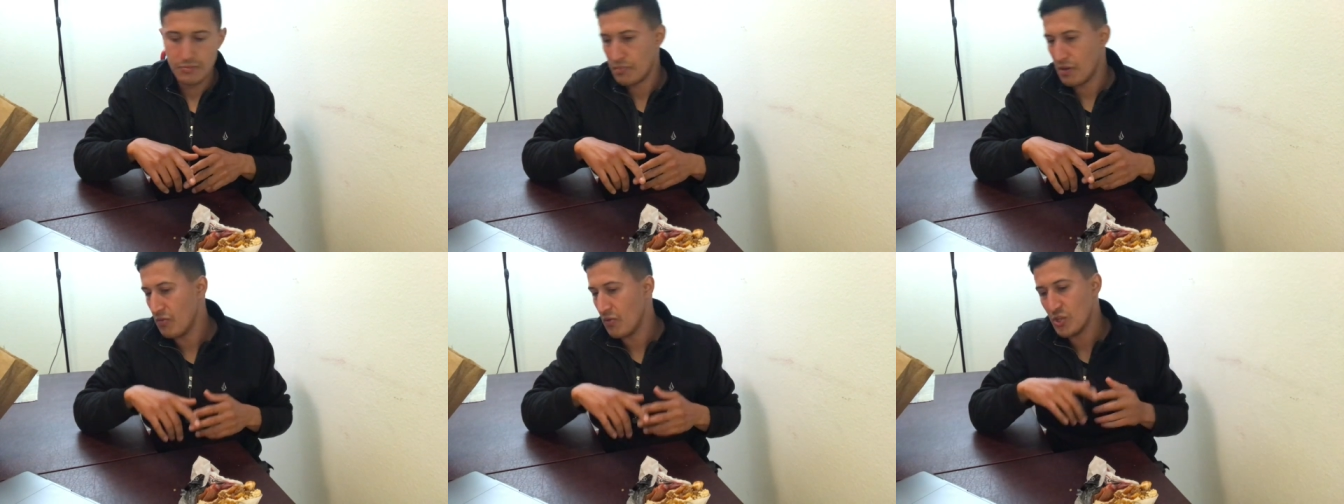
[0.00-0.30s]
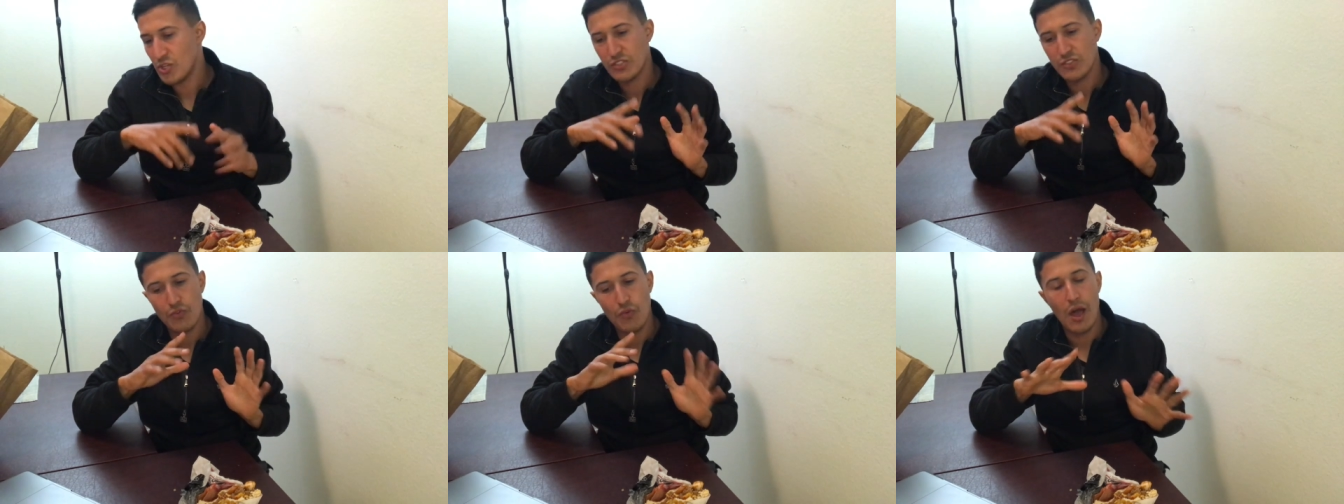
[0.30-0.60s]

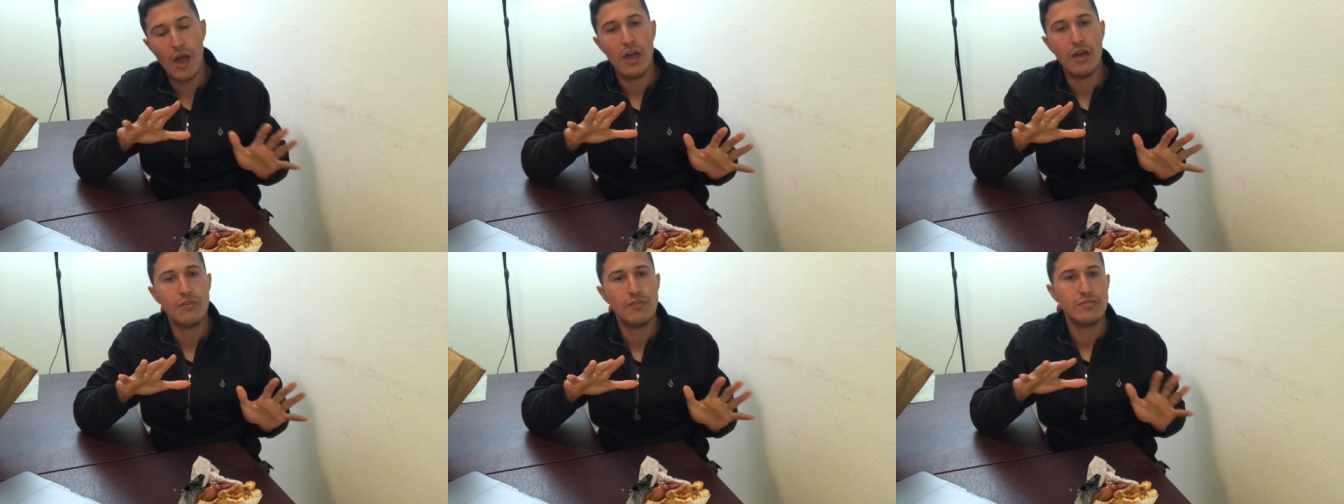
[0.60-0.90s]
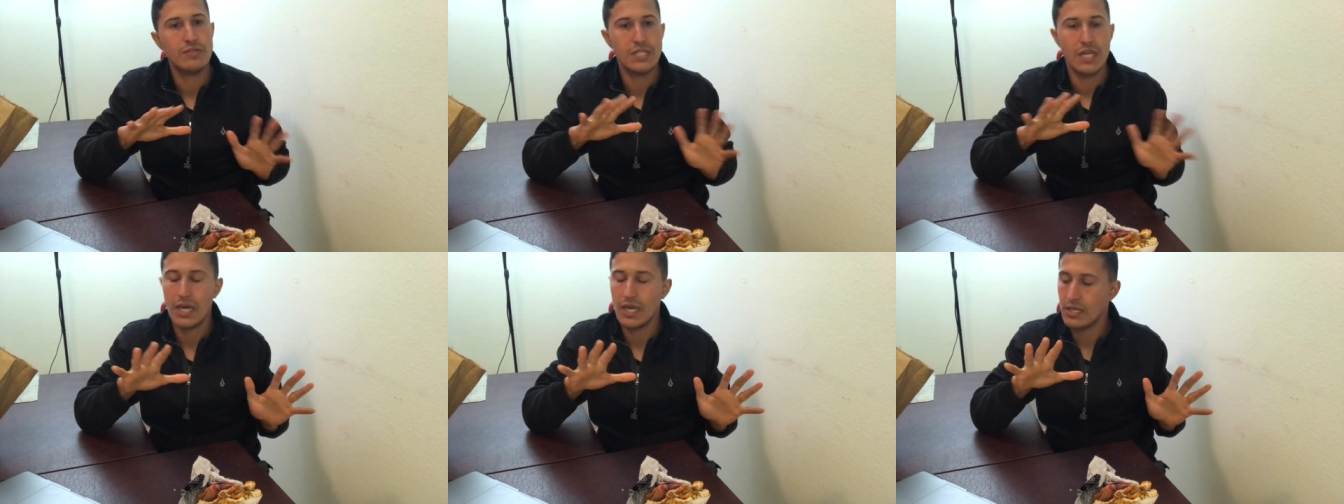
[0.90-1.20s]
maybe just five,
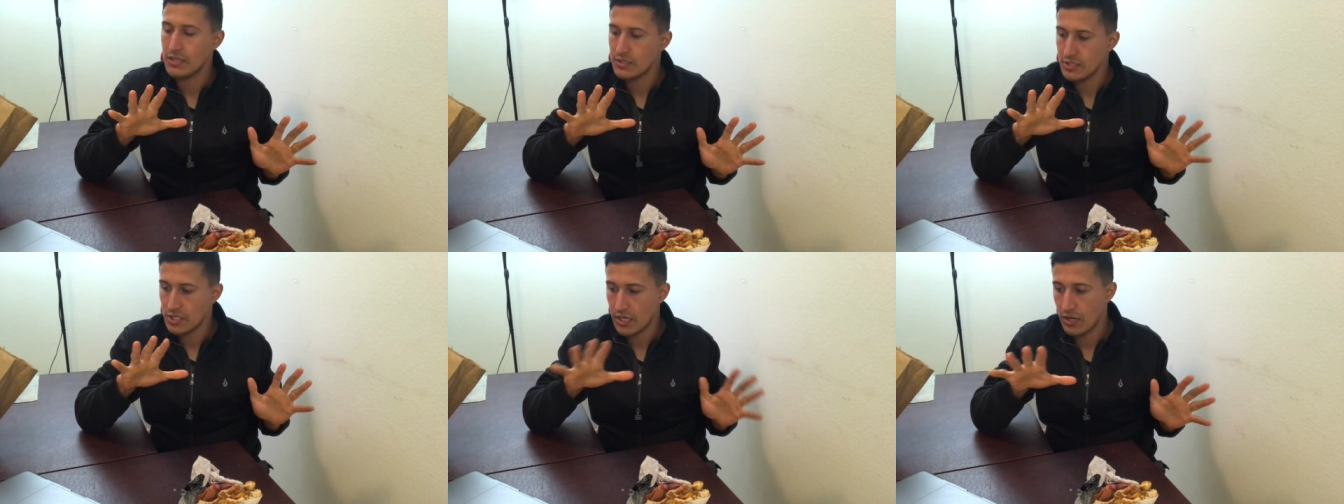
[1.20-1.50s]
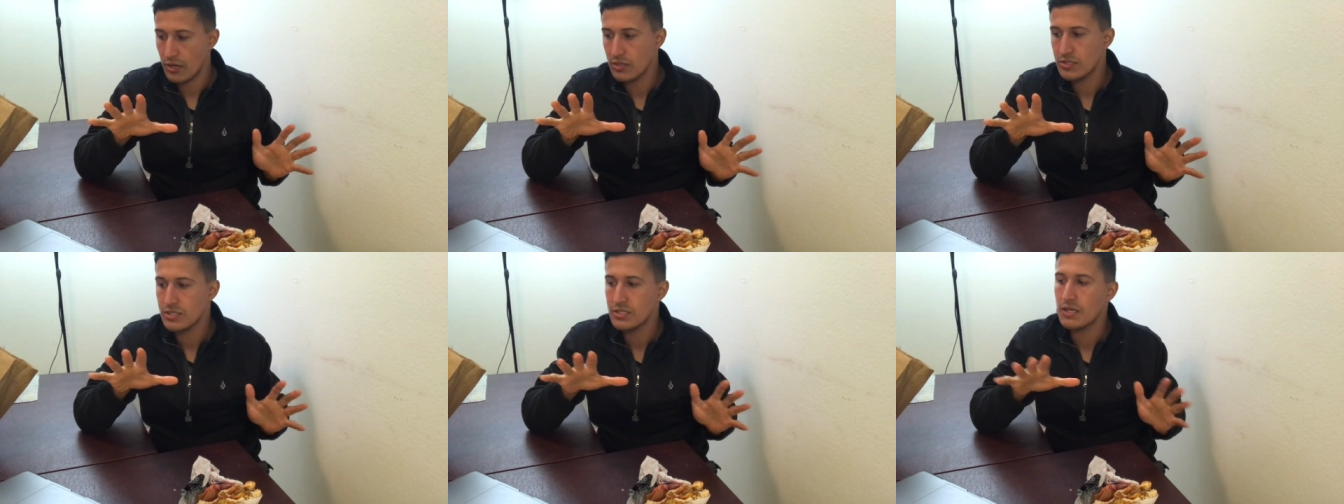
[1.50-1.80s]
ten
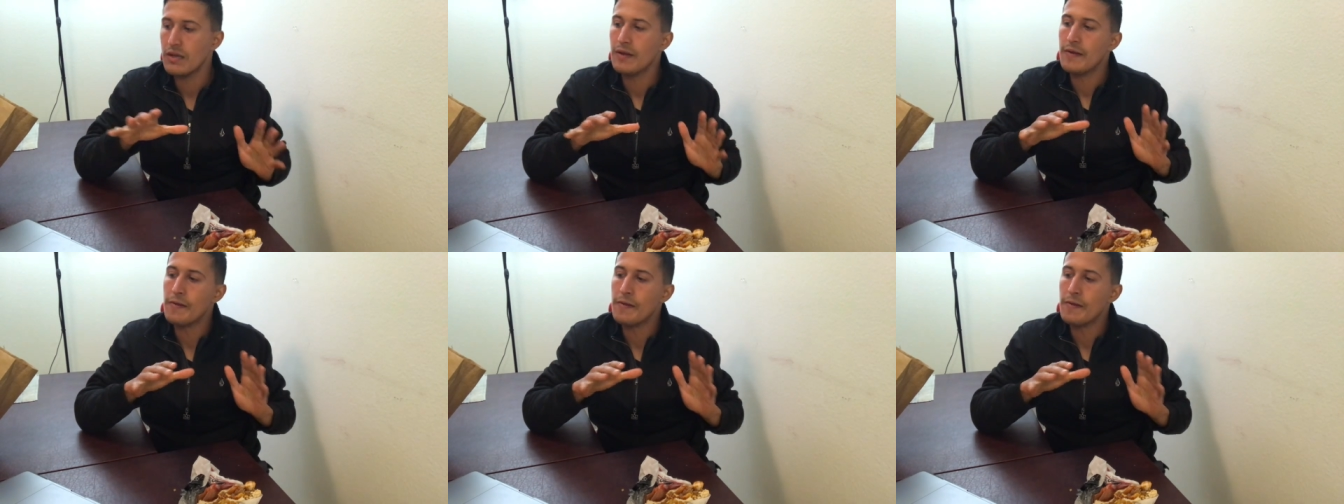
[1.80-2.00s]
shares.